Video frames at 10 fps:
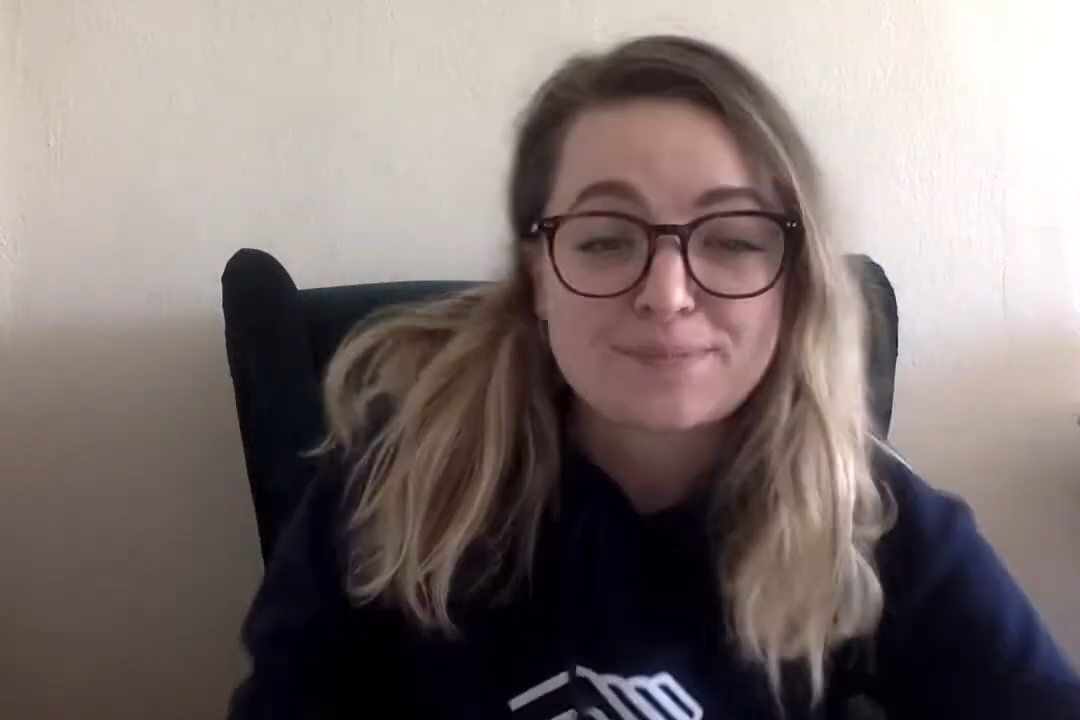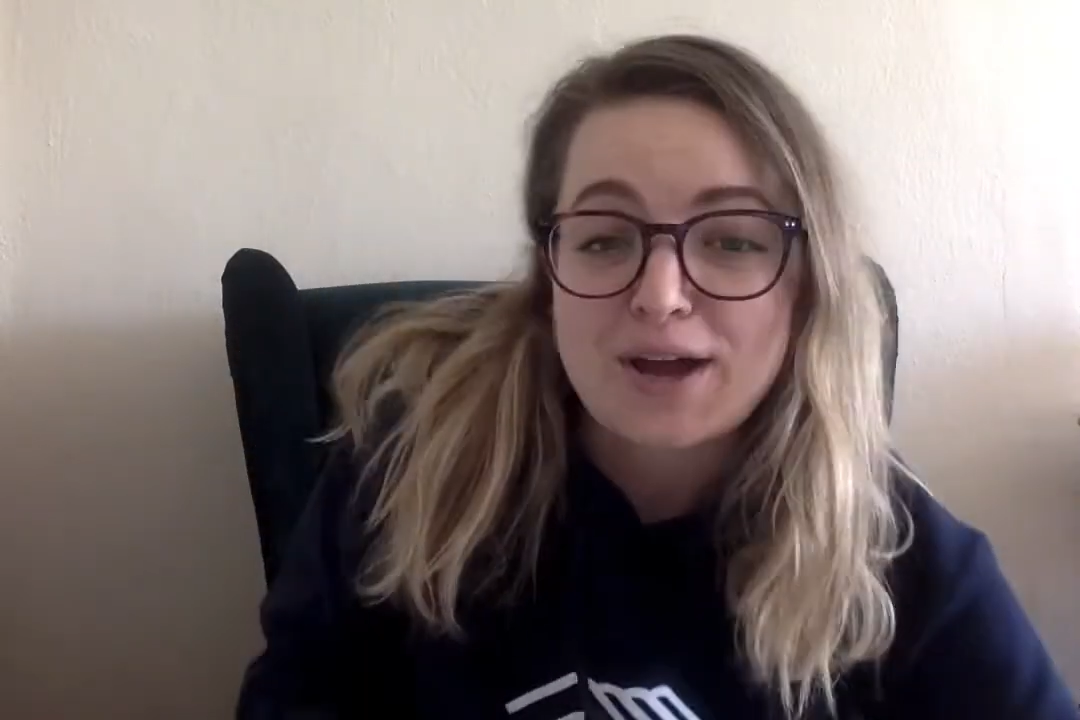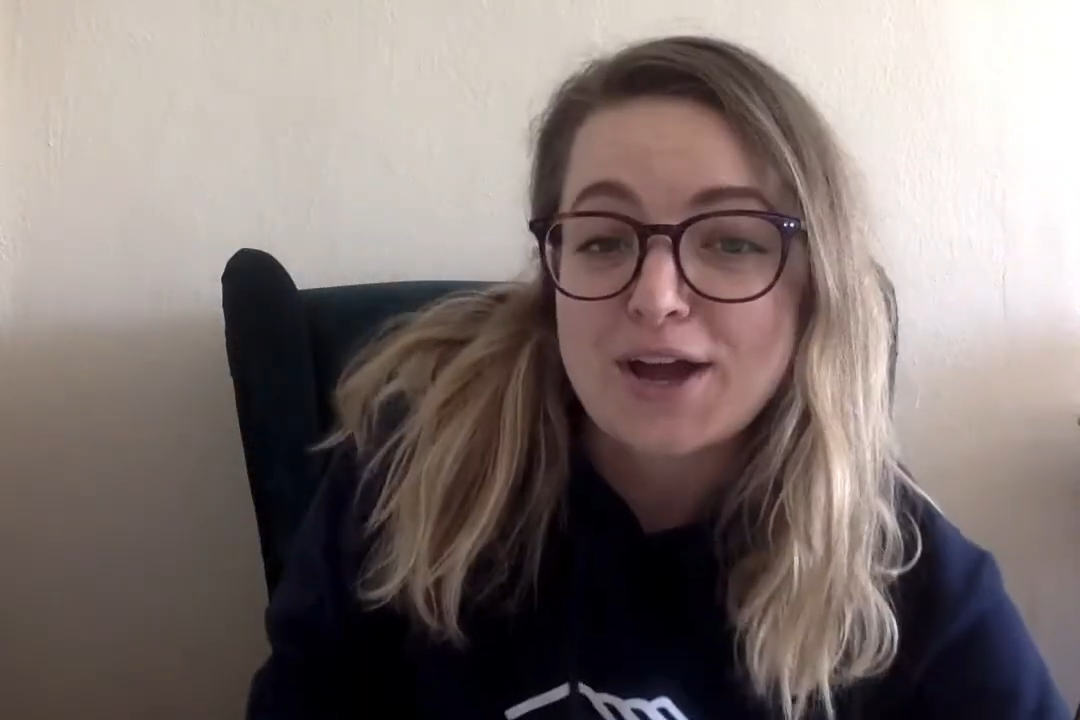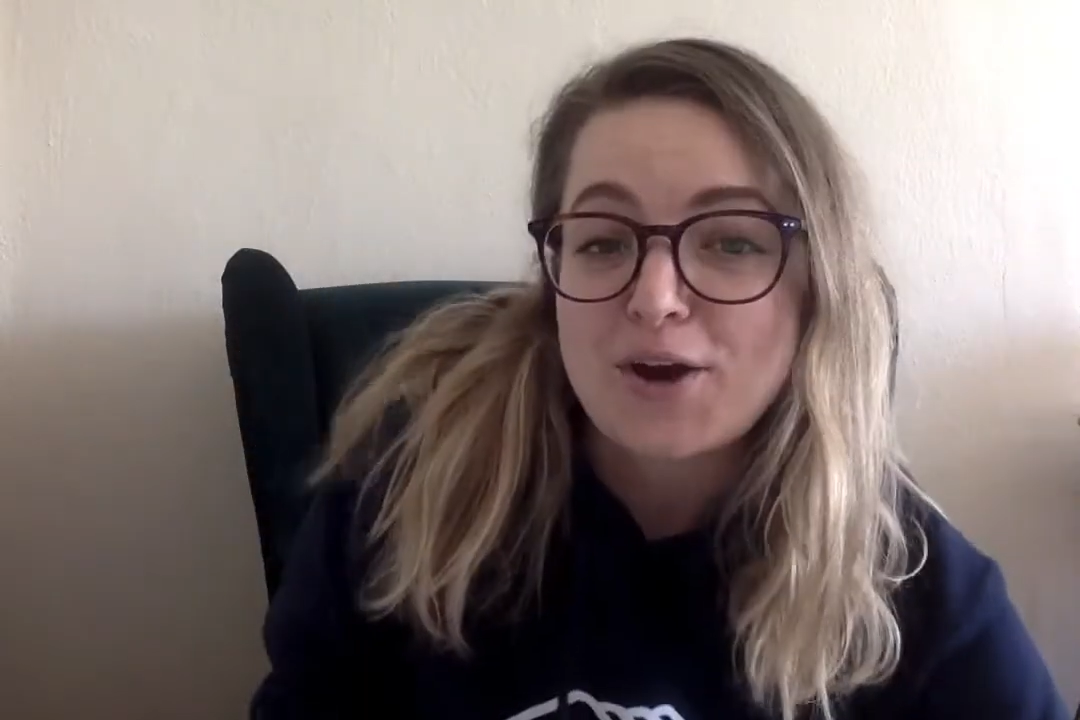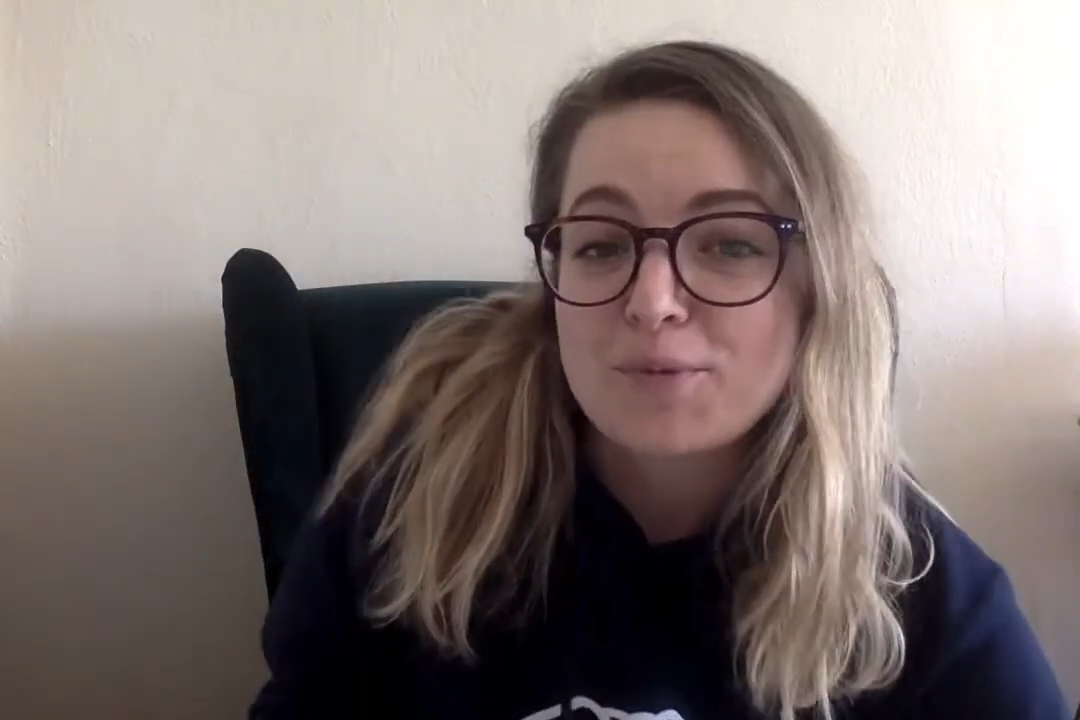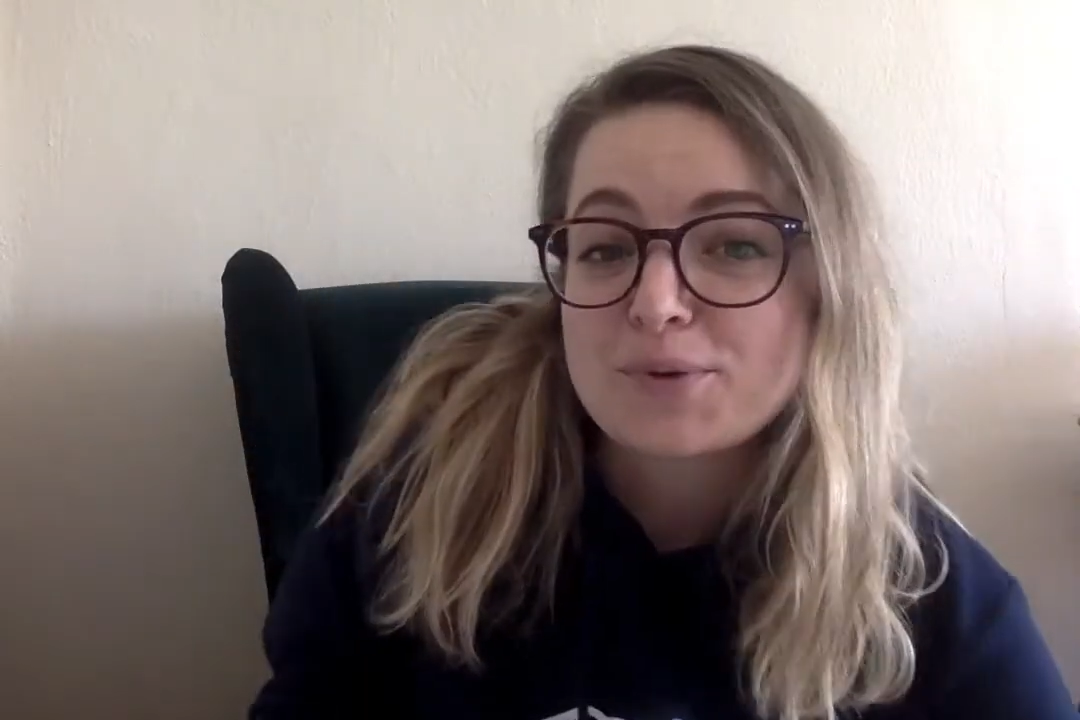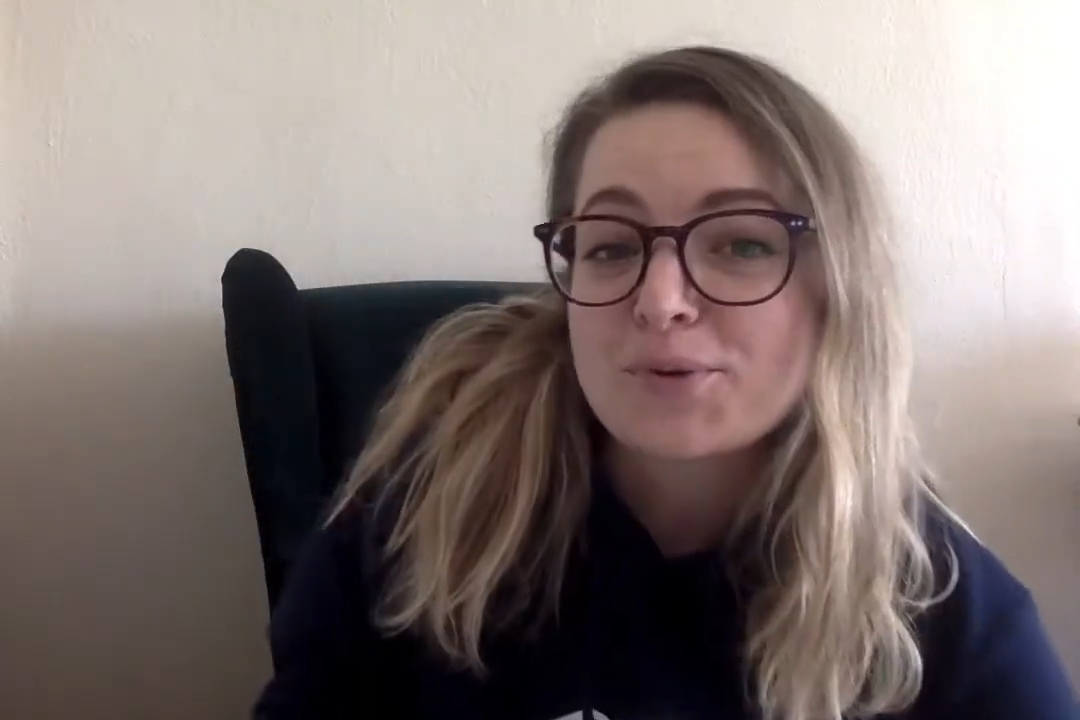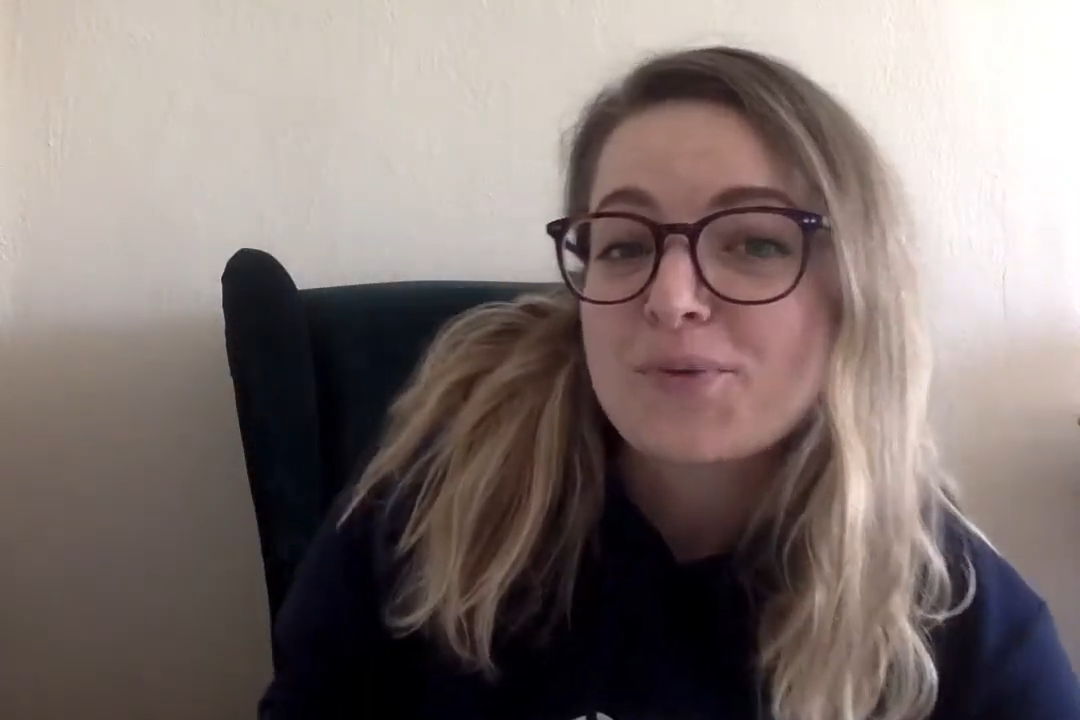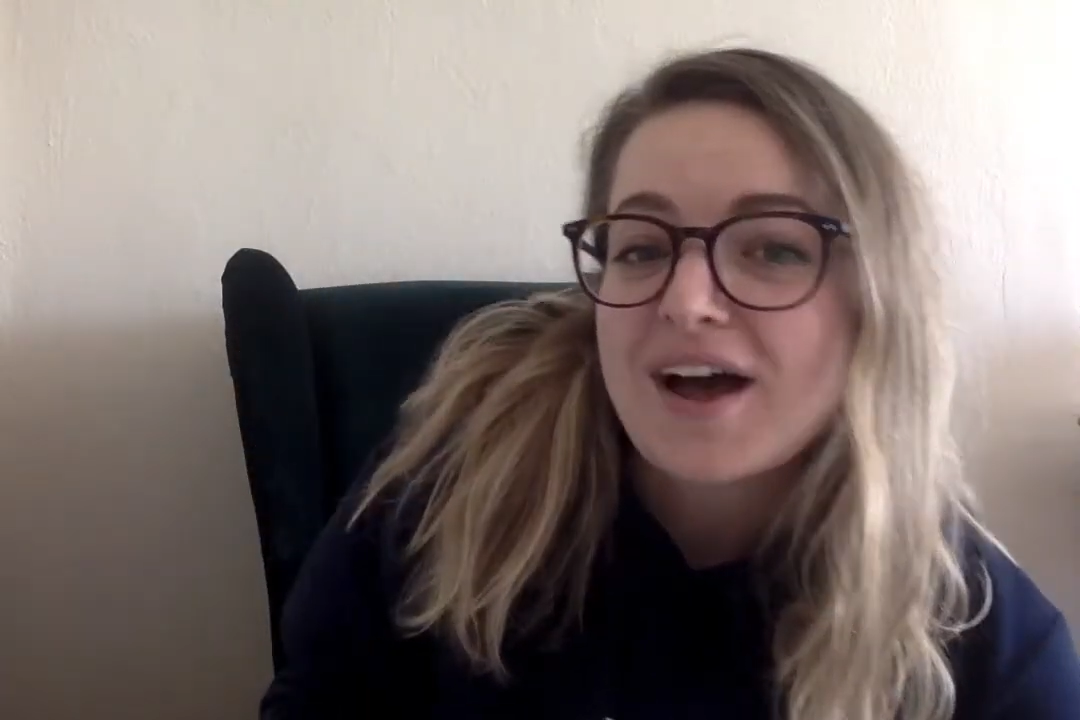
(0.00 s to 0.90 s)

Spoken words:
I hope you're